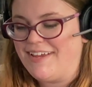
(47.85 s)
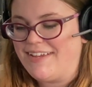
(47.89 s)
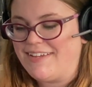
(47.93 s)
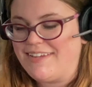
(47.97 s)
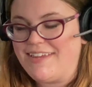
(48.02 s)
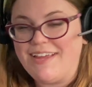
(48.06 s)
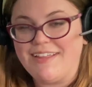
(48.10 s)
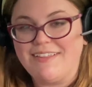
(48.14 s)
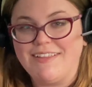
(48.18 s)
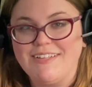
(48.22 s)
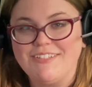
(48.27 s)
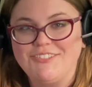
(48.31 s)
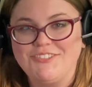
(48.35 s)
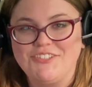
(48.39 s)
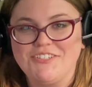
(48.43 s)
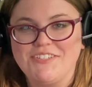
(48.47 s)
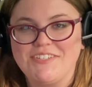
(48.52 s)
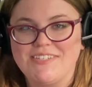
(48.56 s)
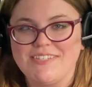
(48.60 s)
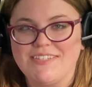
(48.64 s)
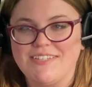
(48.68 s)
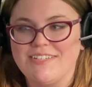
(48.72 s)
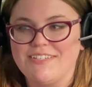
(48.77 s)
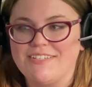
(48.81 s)
yeah, let's
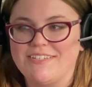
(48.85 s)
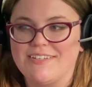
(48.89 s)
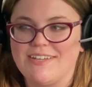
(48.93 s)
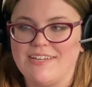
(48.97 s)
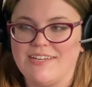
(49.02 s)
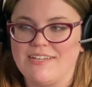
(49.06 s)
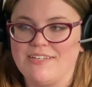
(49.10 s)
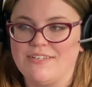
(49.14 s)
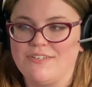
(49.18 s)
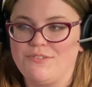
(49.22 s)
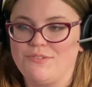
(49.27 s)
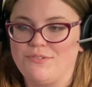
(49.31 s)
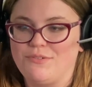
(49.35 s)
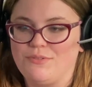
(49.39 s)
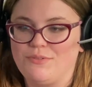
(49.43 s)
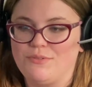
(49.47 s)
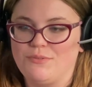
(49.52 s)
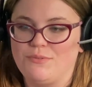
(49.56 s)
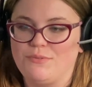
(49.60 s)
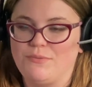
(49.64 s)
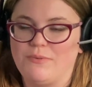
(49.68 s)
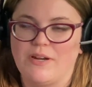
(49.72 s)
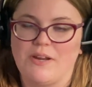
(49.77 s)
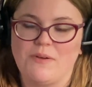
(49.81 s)
get
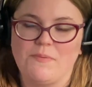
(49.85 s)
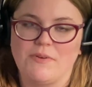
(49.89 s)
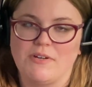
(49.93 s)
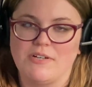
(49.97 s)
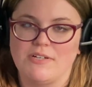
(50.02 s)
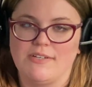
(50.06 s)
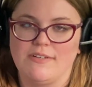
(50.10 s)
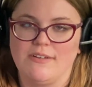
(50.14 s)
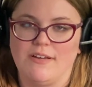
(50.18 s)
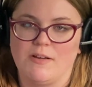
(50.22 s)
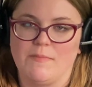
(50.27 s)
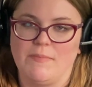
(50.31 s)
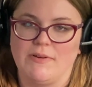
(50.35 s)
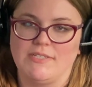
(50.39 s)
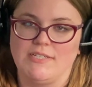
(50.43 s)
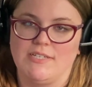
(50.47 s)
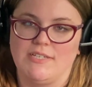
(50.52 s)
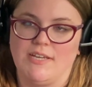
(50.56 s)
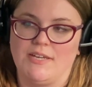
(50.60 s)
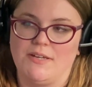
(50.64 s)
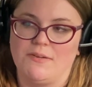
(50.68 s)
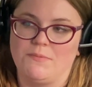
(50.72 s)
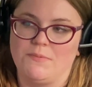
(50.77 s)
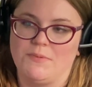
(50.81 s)
into what I wanted to talk about today,